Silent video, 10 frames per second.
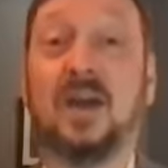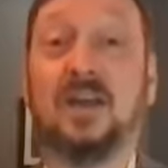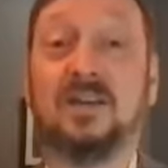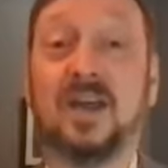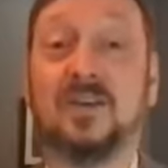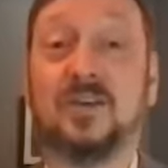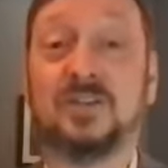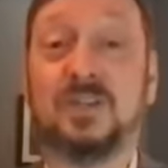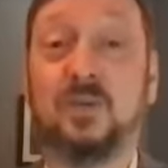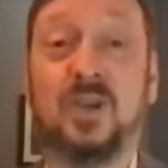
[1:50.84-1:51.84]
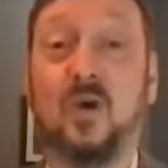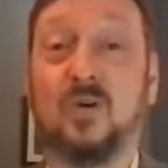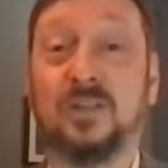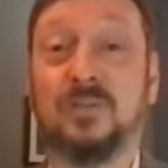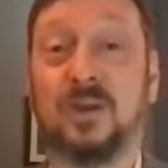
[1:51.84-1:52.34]
at Anat Gerstein, we
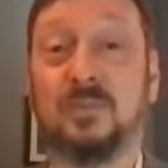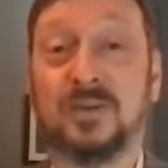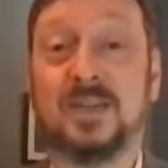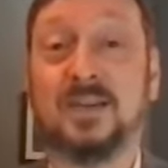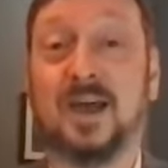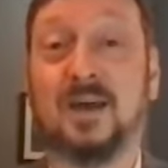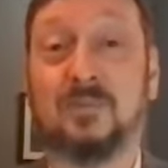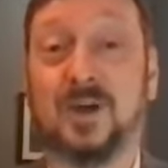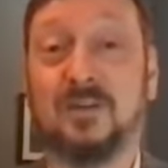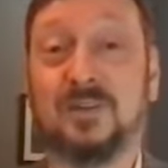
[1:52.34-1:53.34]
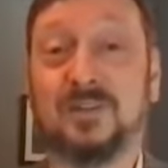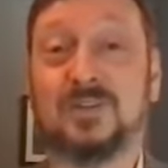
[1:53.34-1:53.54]
only represent nonprofits.